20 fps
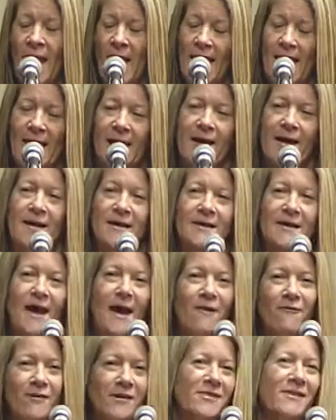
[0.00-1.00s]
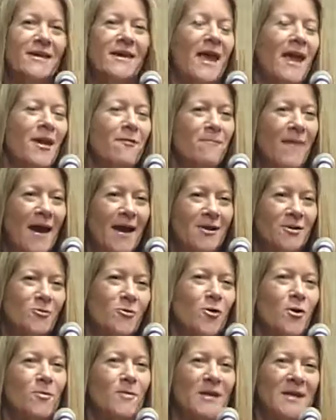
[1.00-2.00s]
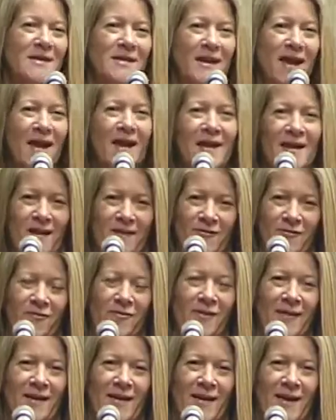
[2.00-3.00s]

and everything came back normal and negative.